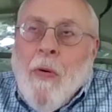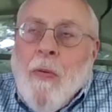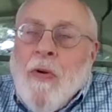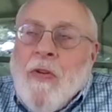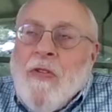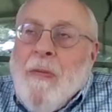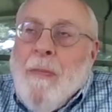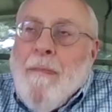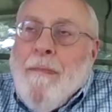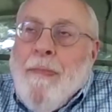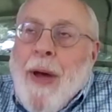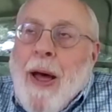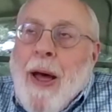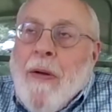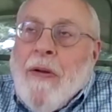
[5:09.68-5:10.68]
was
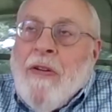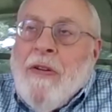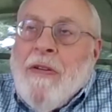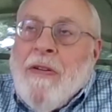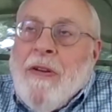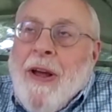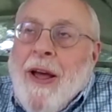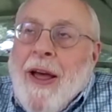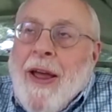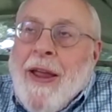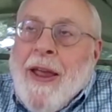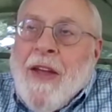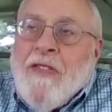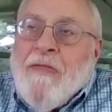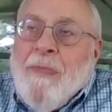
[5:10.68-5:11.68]
about I
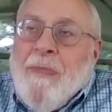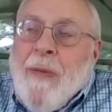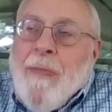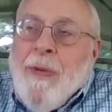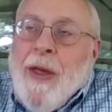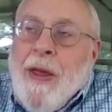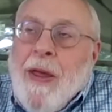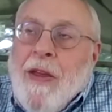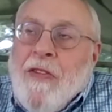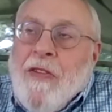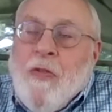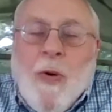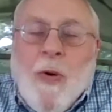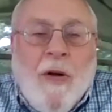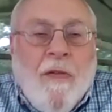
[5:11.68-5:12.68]
guess, maybe
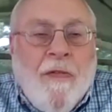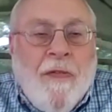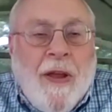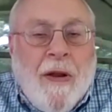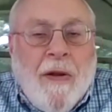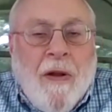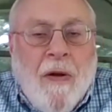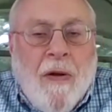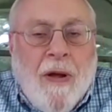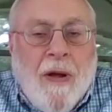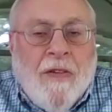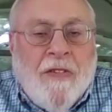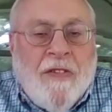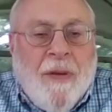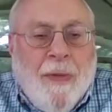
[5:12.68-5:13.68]
12 feet
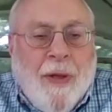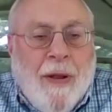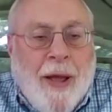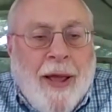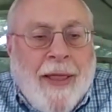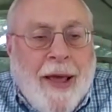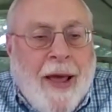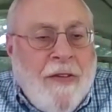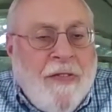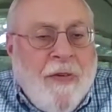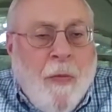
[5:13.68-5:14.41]
long, something like that.